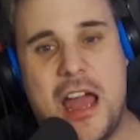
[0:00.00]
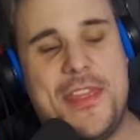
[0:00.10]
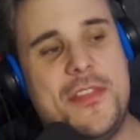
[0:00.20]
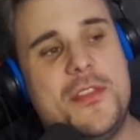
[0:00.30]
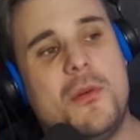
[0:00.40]
And
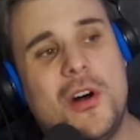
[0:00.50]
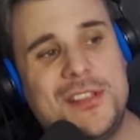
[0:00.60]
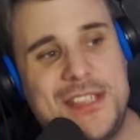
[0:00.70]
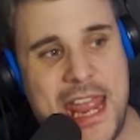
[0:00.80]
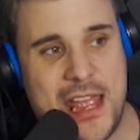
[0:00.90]
then the more
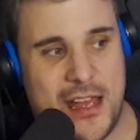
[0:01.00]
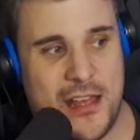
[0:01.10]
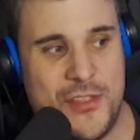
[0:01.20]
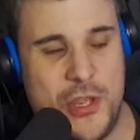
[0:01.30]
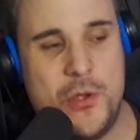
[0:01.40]
data
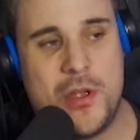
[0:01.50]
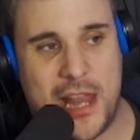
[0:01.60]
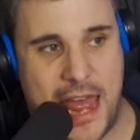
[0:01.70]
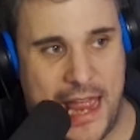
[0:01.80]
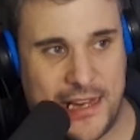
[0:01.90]
that you
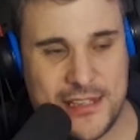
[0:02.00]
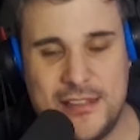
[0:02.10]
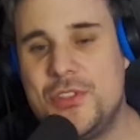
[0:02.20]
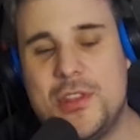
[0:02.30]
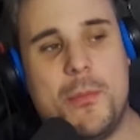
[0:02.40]
collect,
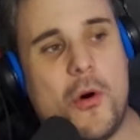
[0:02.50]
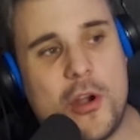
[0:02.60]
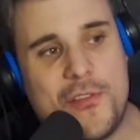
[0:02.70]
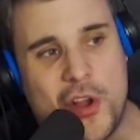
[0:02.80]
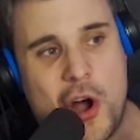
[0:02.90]
the more
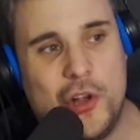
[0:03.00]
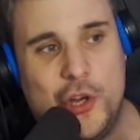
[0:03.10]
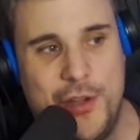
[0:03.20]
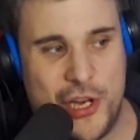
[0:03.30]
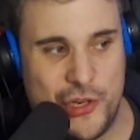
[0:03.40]
of a
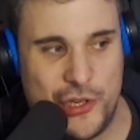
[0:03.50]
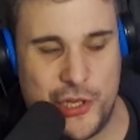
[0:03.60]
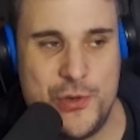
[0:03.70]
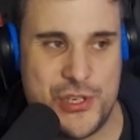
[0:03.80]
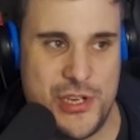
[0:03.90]
concrete
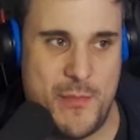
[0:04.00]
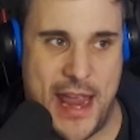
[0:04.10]
conclusion you may